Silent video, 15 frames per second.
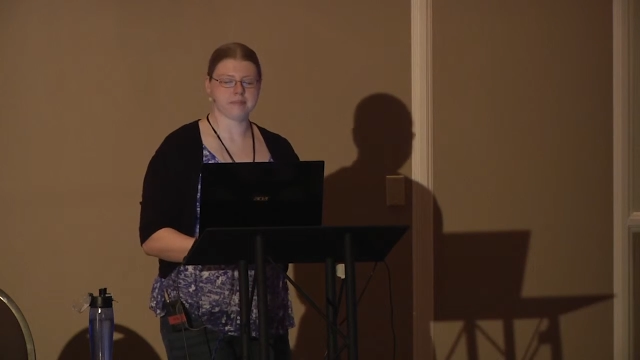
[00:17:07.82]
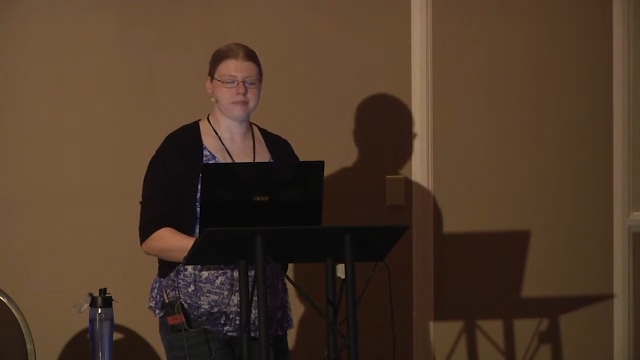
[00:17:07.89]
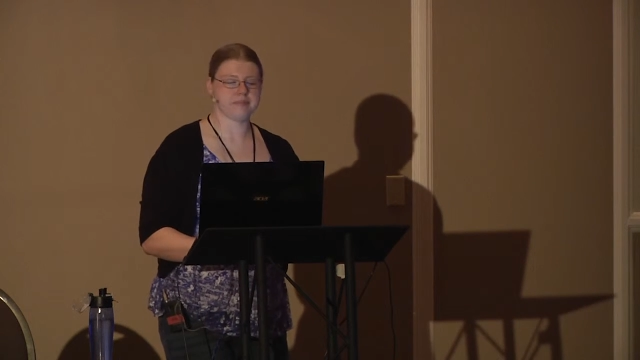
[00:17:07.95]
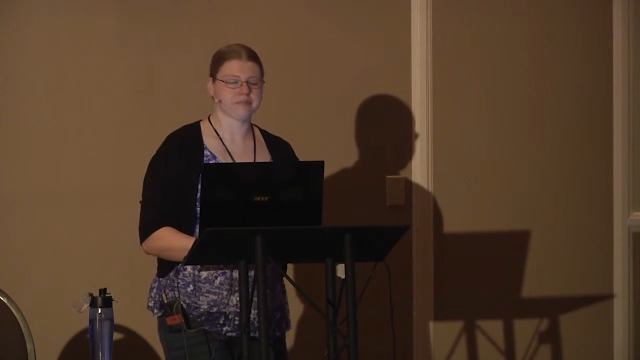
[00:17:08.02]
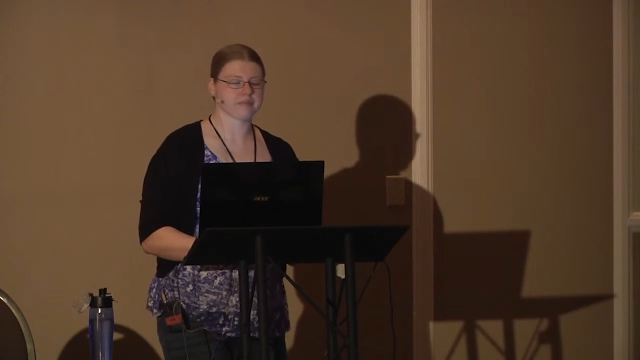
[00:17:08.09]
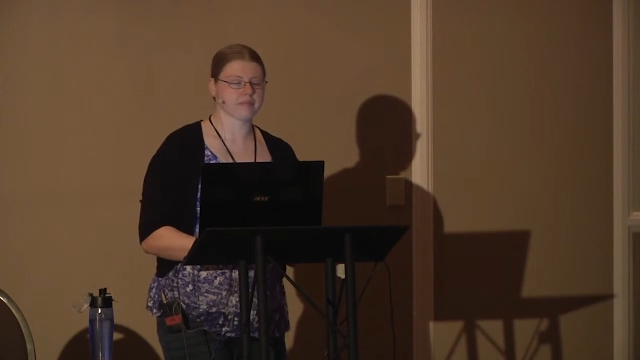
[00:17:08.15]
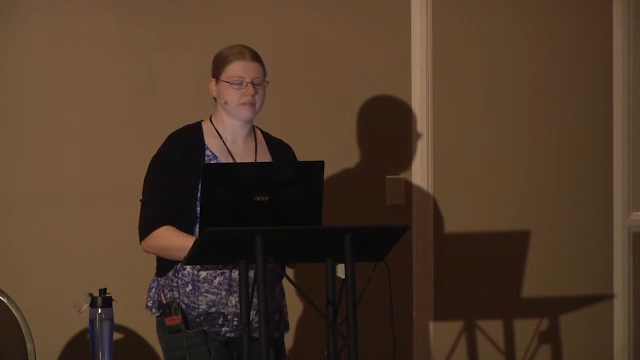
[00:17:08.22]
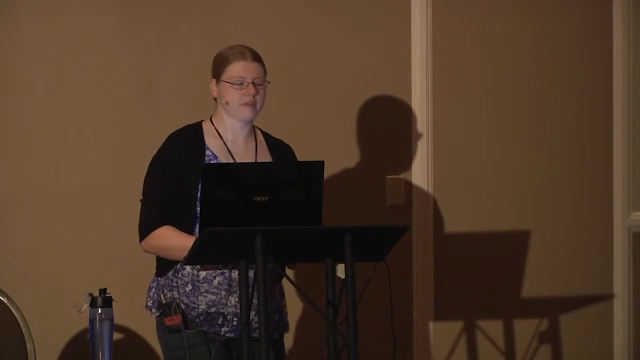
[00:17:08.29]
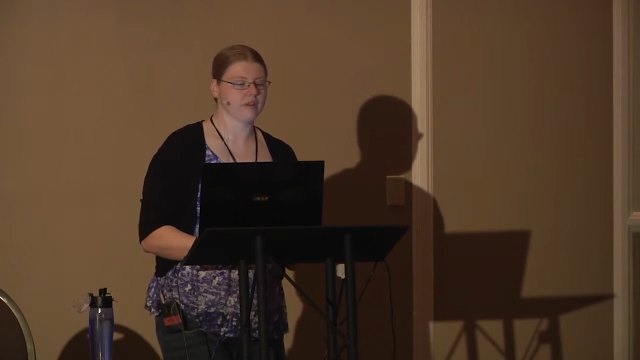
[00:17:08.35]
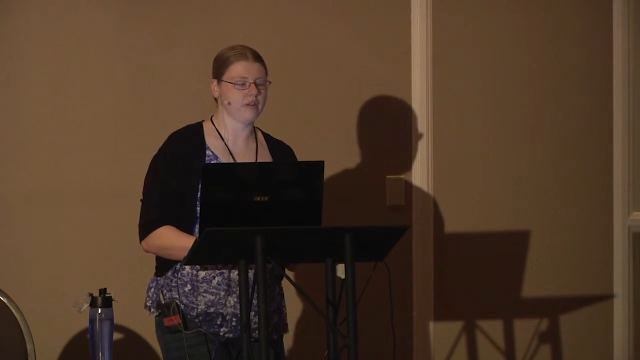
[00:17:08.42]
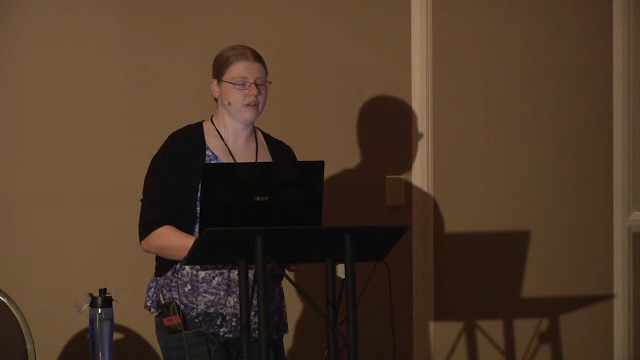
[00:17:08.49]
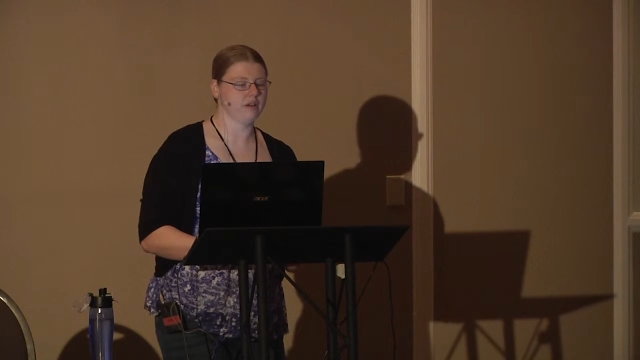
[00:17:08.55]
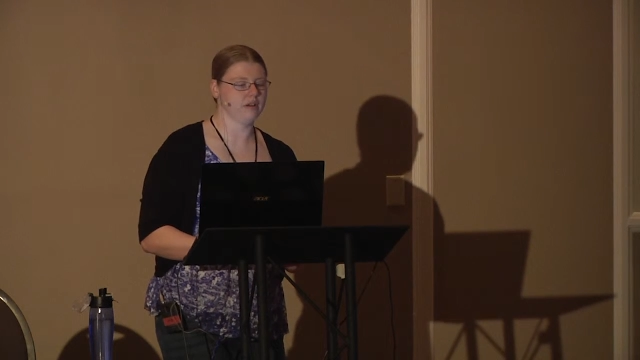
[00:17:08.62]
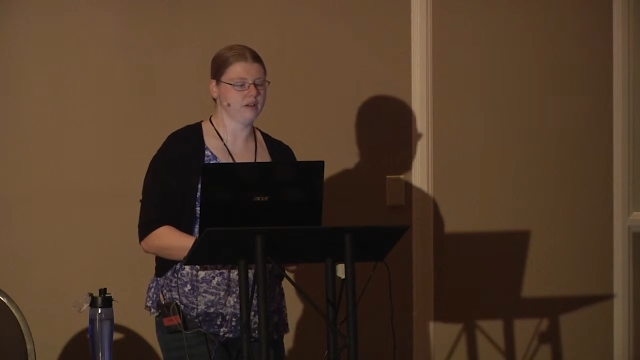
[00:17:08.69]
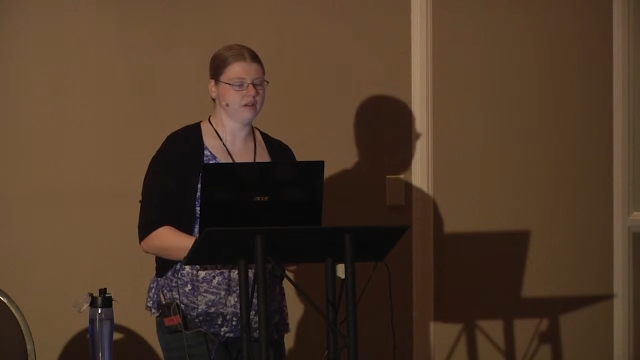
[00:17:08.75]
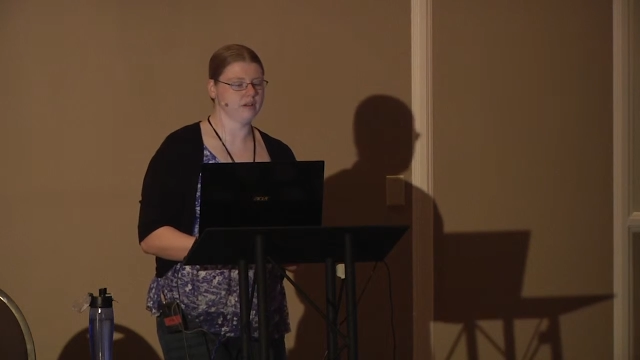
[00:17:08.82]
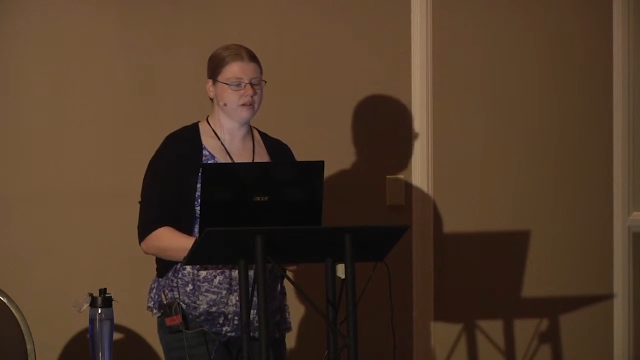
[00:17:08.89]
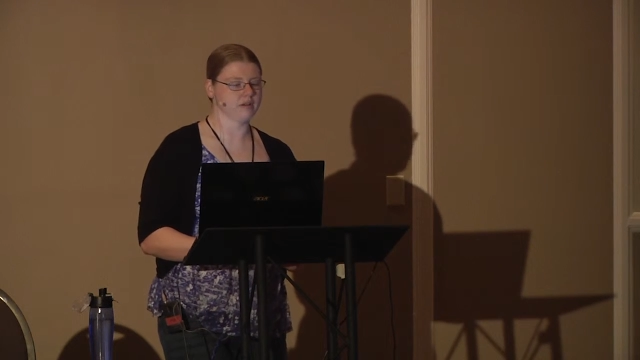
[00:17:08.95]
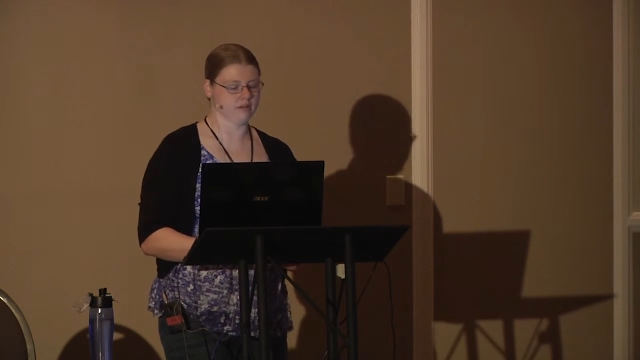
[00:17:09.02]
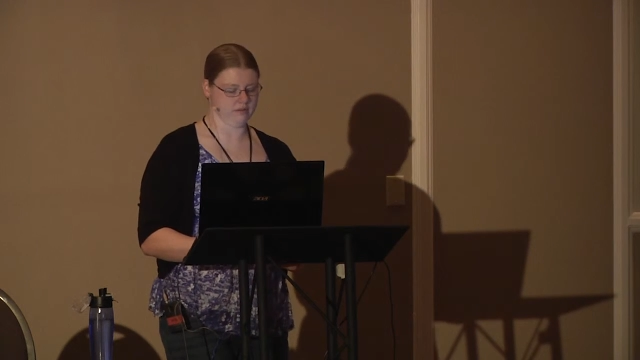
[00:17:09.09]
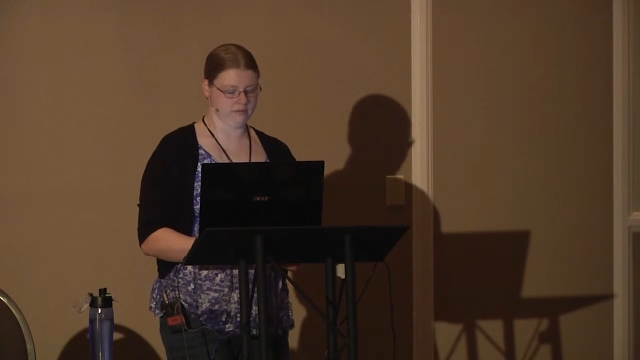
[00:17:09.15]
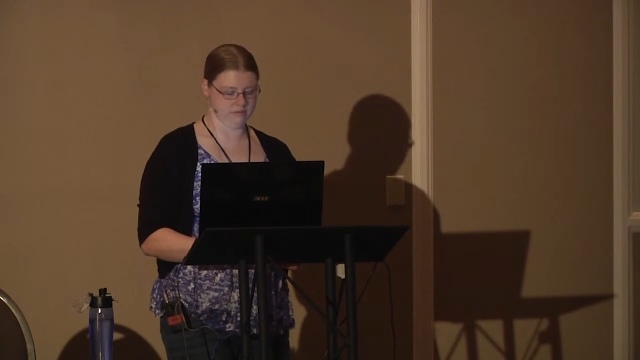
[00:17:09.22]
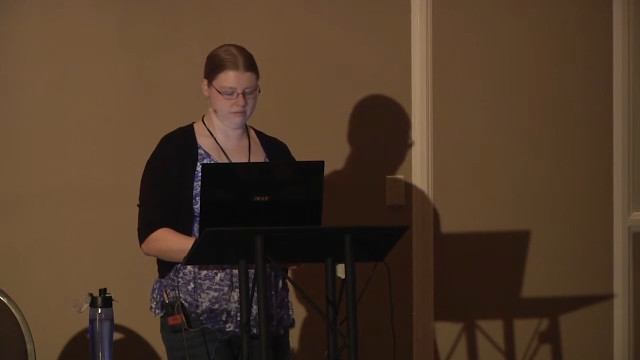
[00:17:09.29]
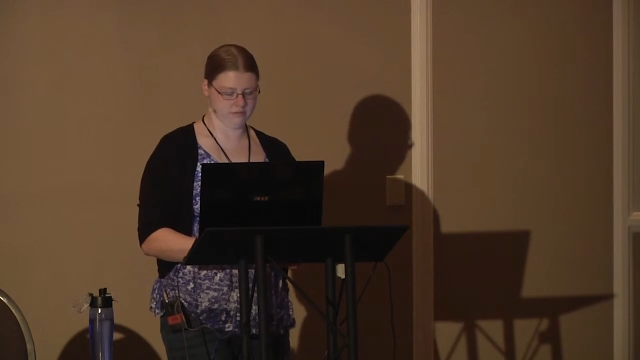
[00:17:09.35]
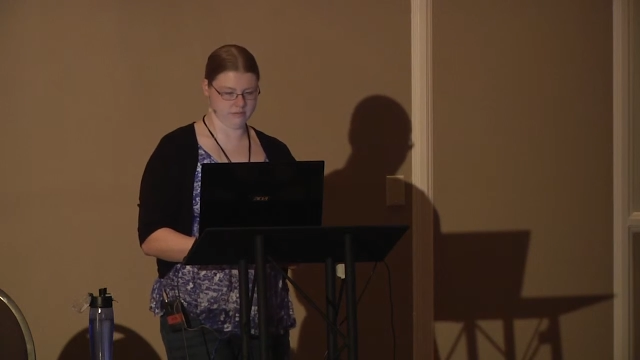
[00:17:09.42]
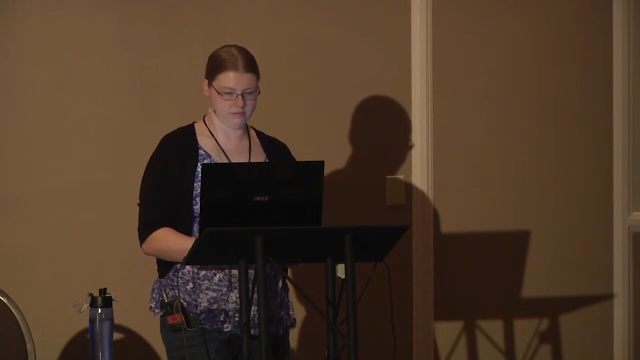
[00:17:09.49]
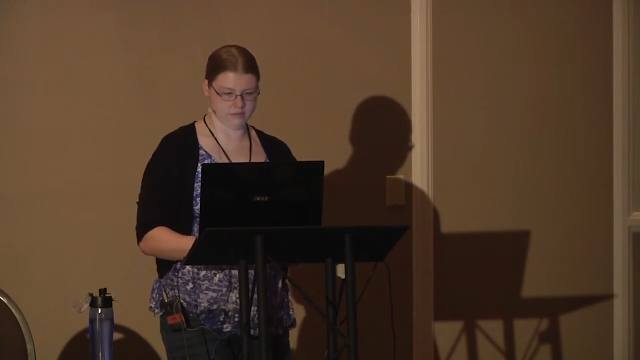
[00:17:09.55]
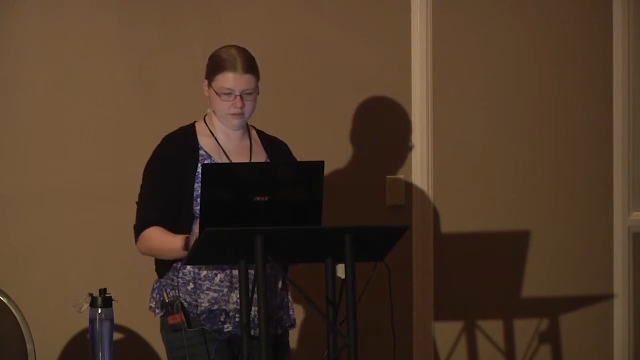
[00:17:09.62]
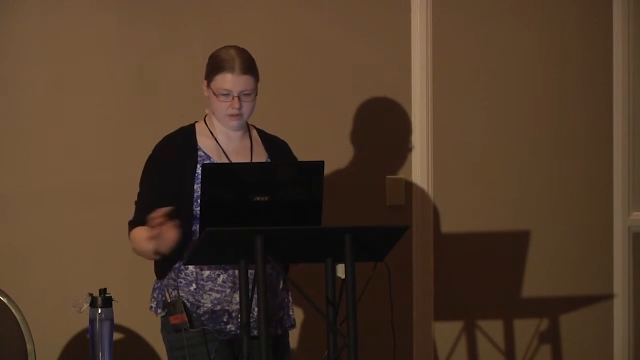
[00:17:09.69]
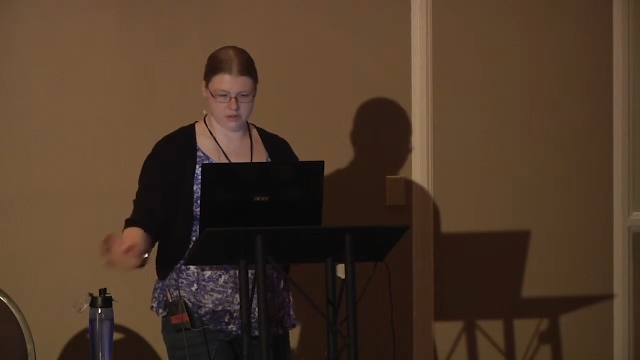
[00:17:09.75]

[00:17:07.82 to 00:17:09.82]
(silence)